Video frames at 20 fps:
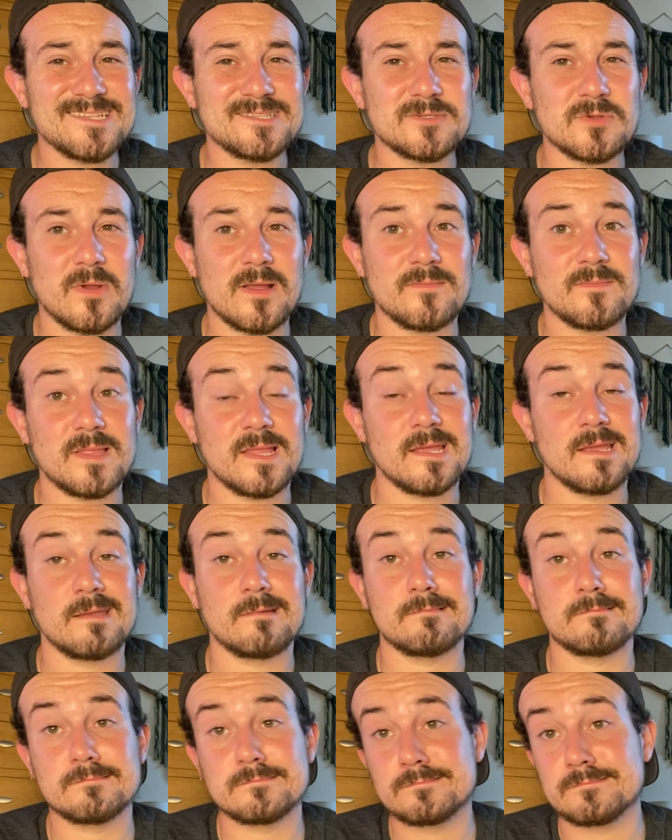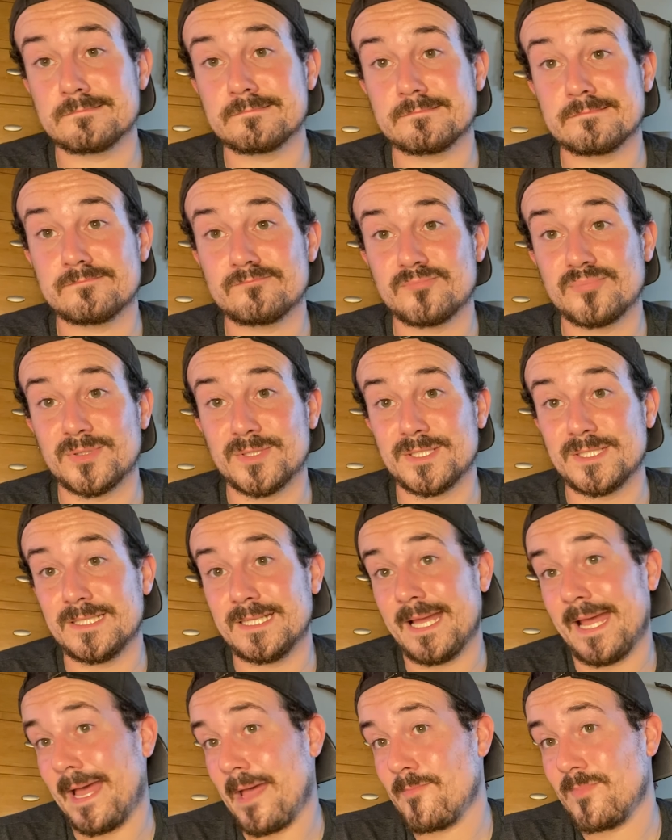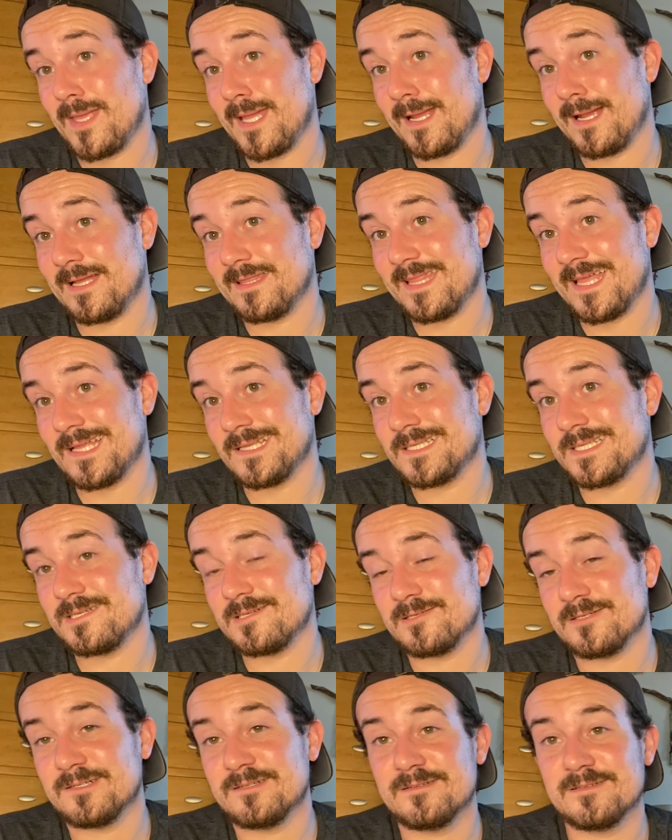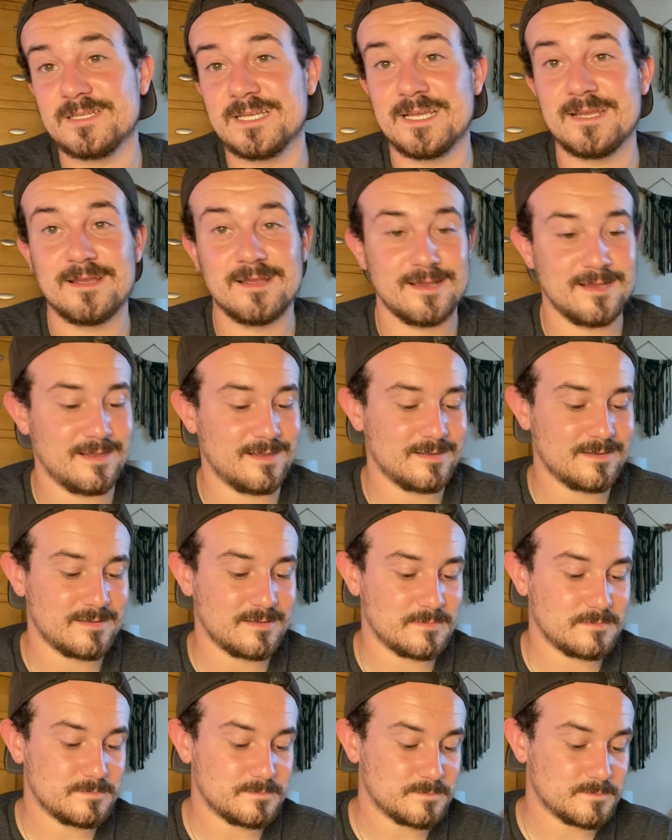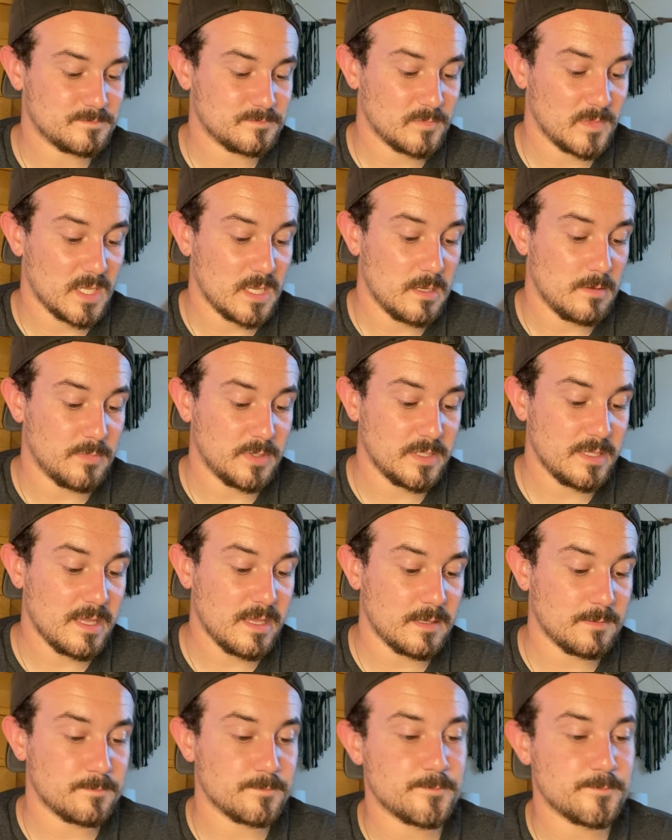So I'm like pretty happy I got that deal. But yeah.